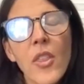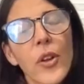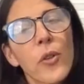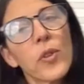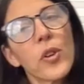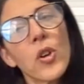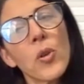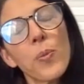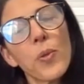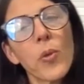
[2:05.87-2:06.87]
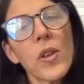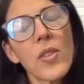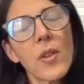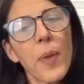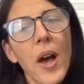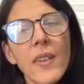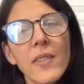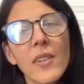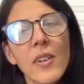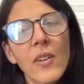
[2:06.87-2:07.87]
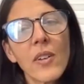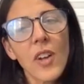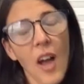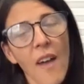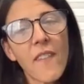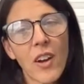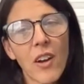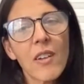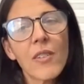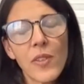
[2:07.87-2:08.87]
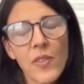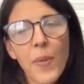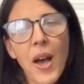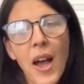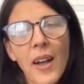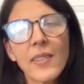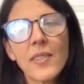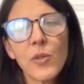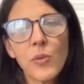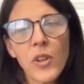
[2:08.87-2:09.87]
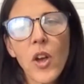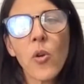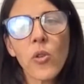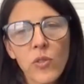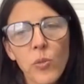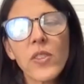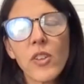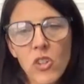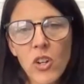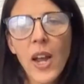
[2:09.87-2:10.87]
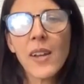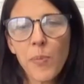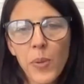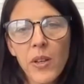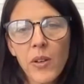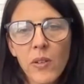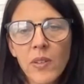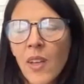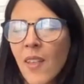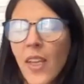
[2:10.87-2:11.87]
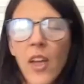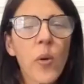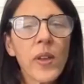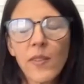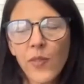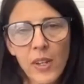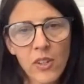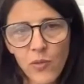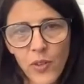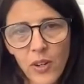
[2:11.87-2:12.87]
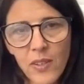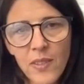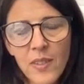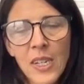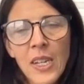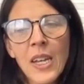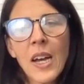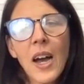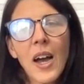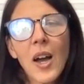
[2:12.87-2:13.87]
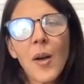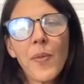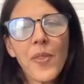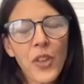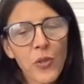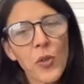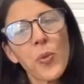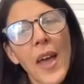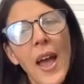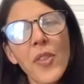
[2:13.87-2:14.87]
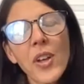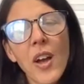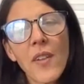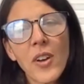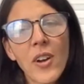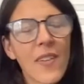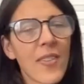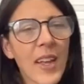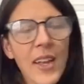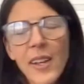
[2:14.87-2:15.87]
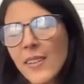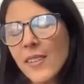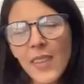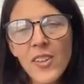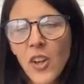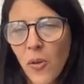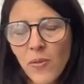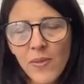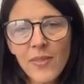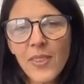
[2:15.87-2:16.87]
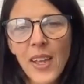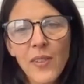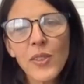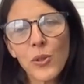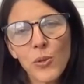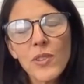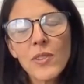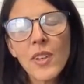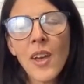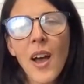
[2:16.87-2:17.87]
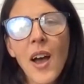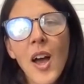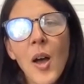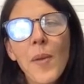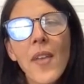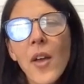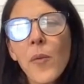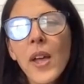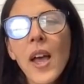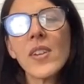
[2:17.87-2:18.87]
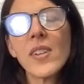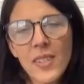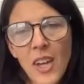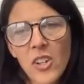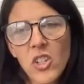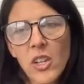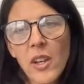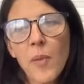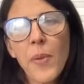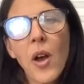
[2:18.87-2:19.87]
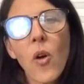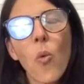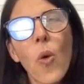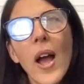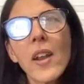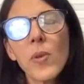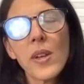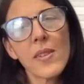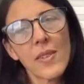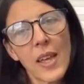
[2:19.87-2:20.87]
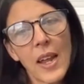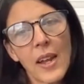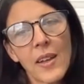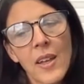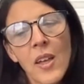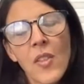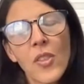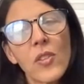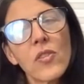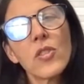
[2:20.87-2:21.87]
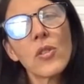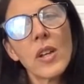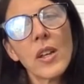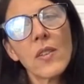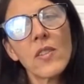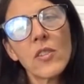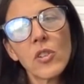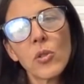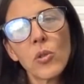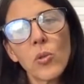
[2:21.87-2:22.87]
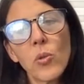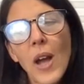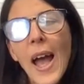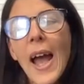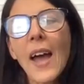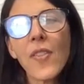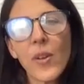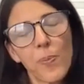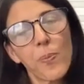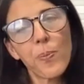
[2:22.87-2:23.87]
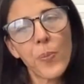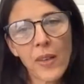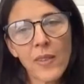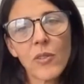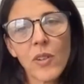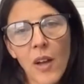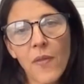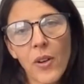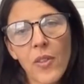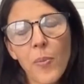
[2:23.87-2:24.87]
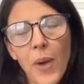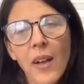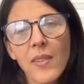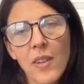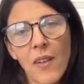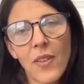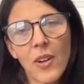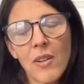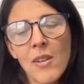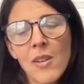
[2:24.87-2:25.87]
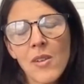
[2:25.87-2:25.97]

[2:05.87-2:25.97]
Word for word: The group with the puzzle cover, with the box, who knows what they're trying to build, they always finish first. Um, the group without the cover, they they don't they lose. Um, and then we have a discussion about why do we think the students who had the puzzle cover, the box cover.